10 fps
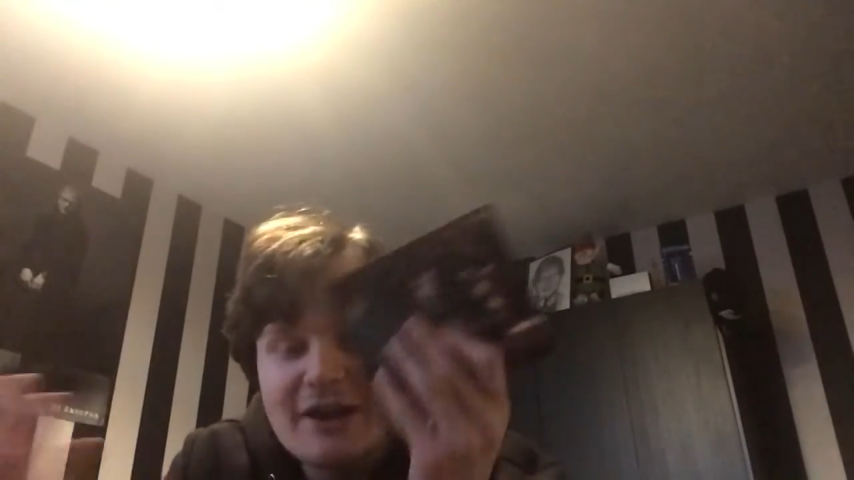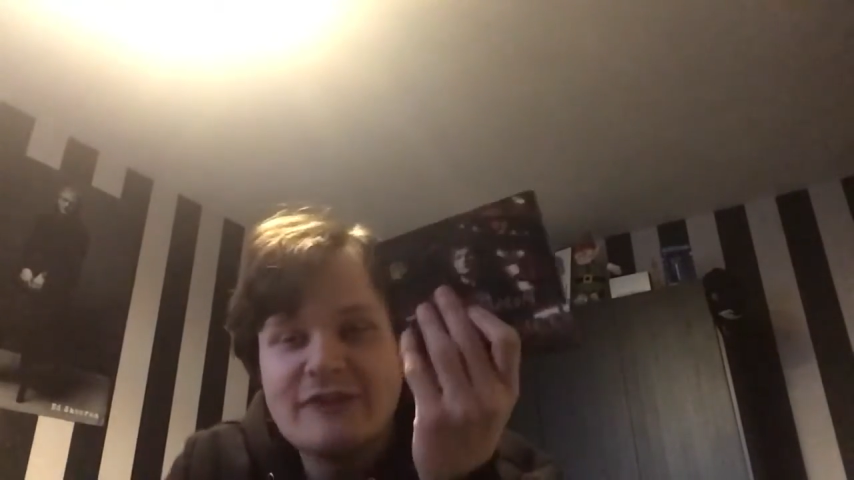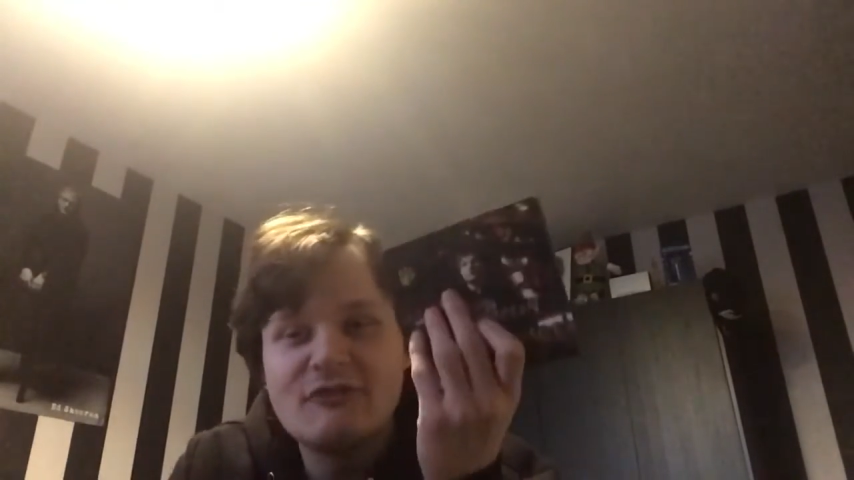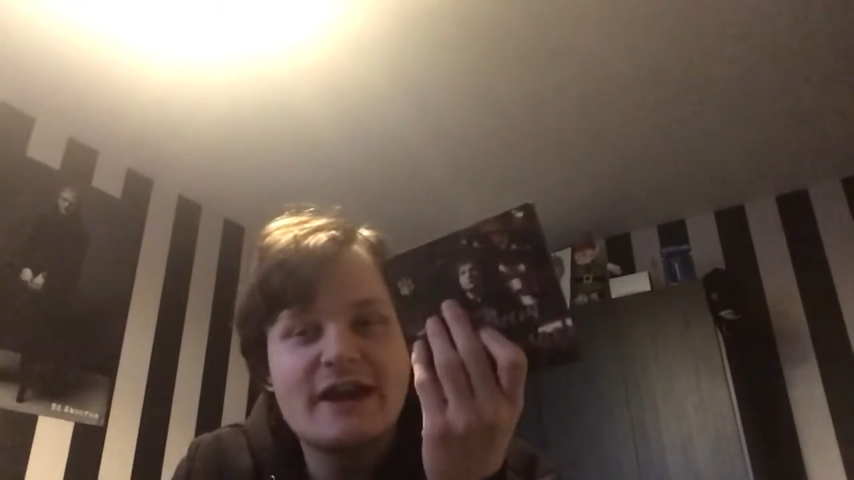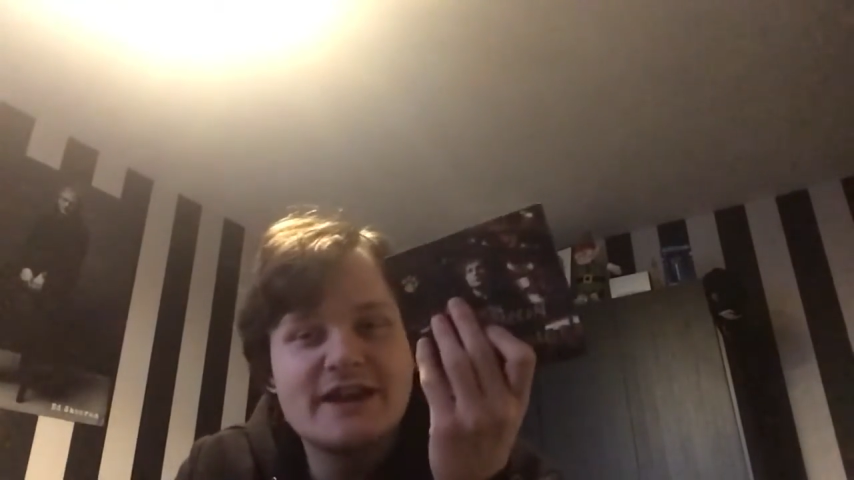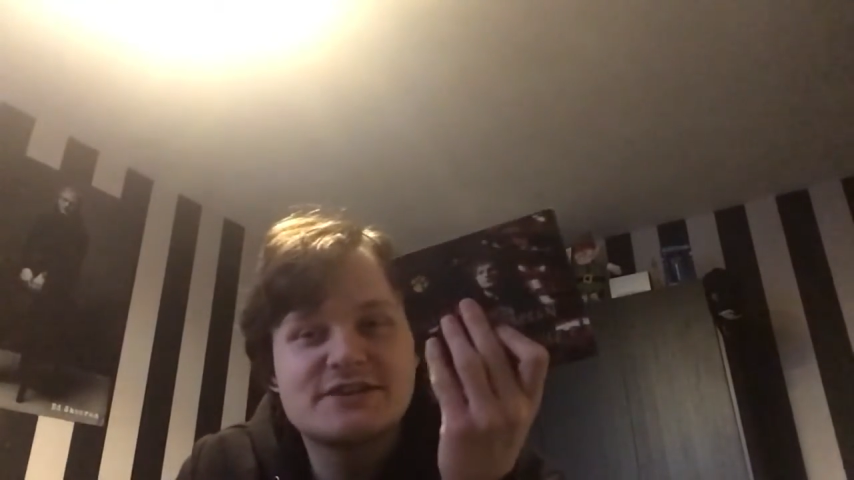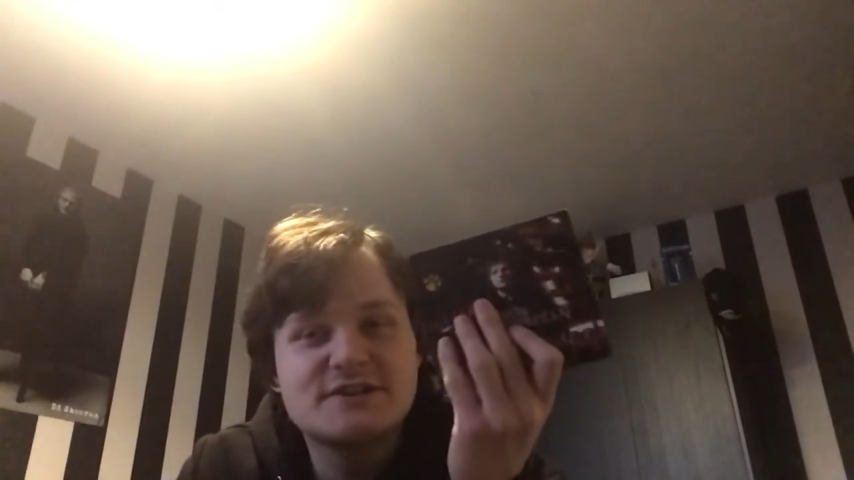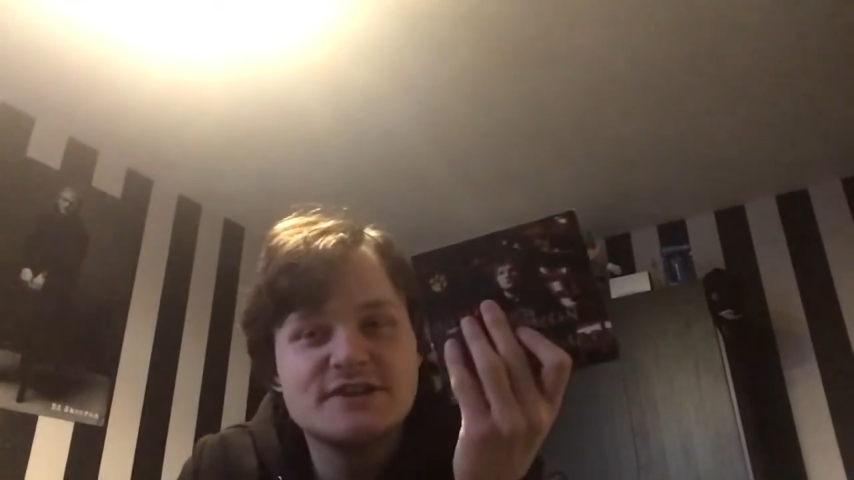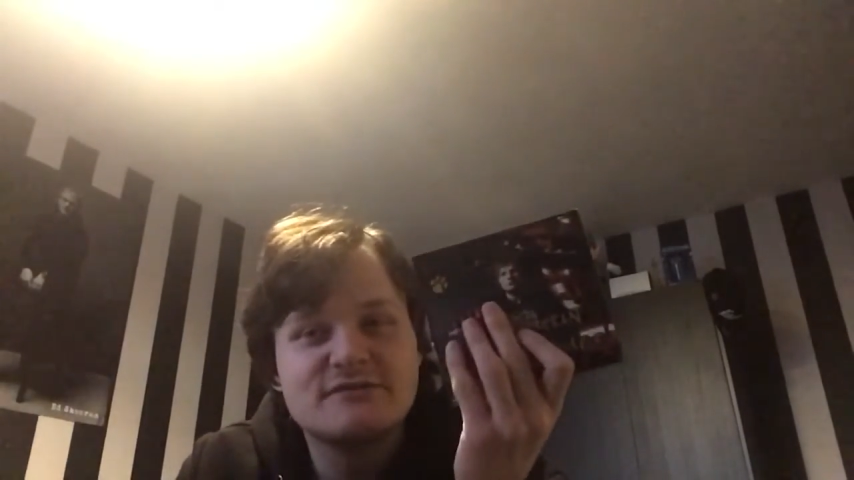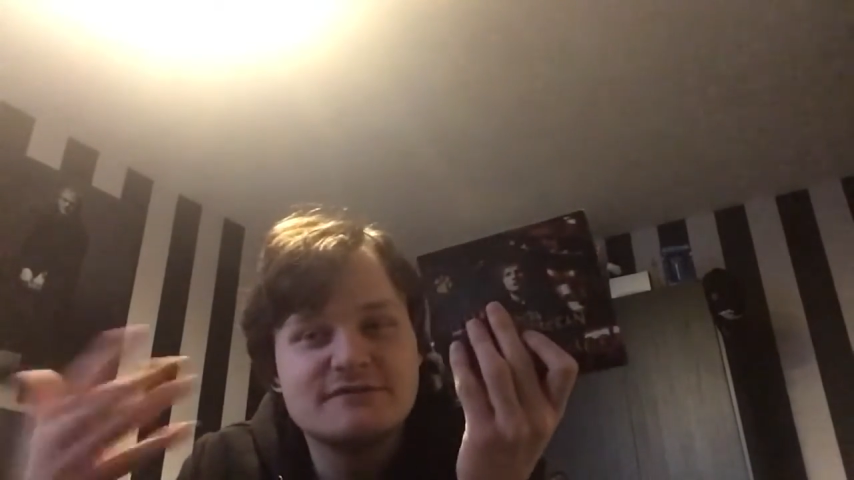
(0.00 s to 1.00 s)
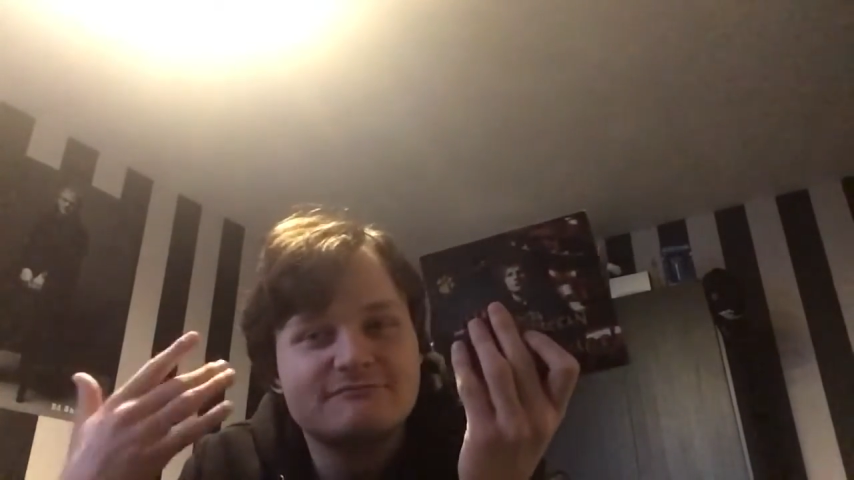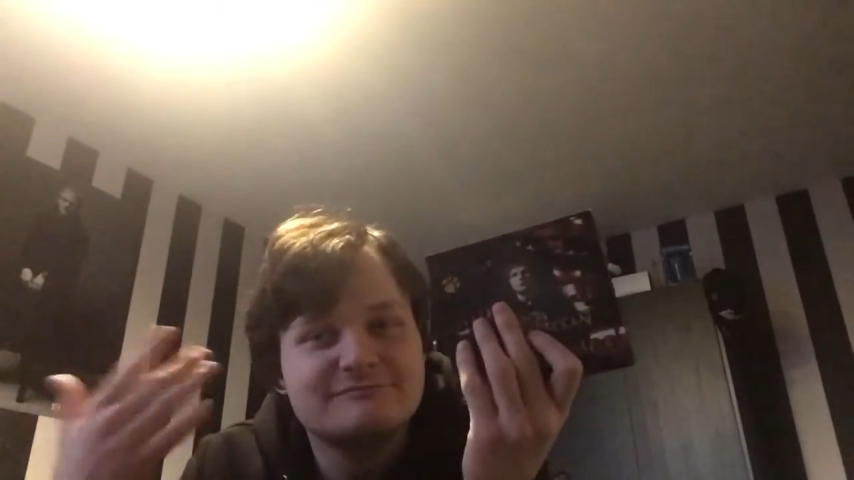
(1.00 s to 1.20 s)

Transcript: Sheeran